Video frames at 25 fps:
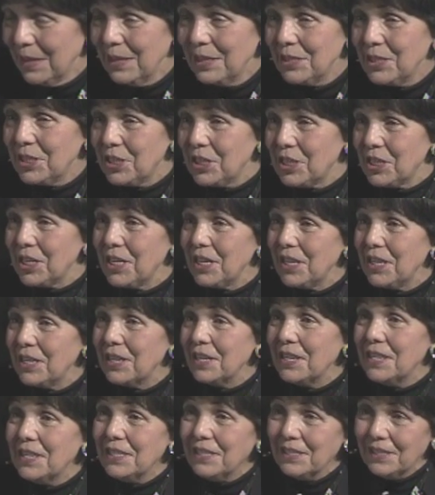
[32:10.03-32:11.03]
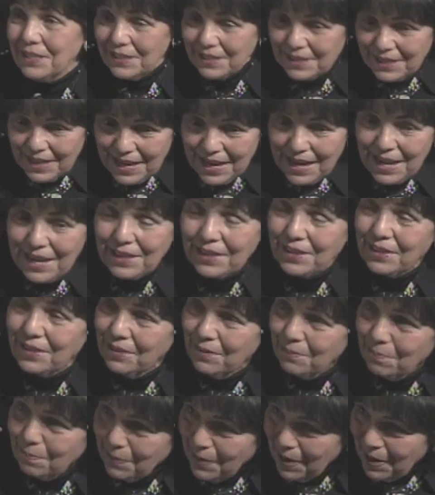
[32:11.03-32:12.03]
Sharing that
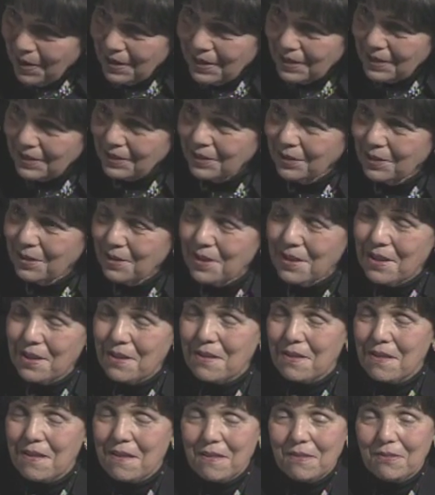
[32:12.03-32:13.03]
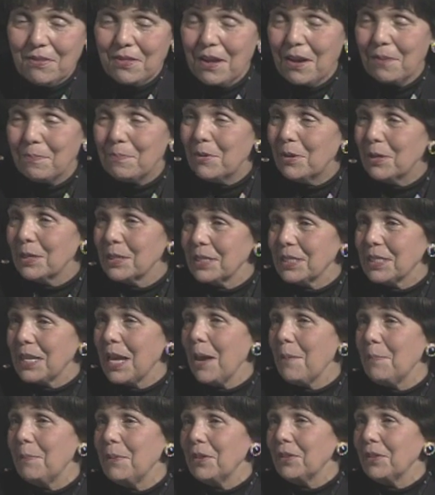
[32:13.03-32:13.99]
part, the most happy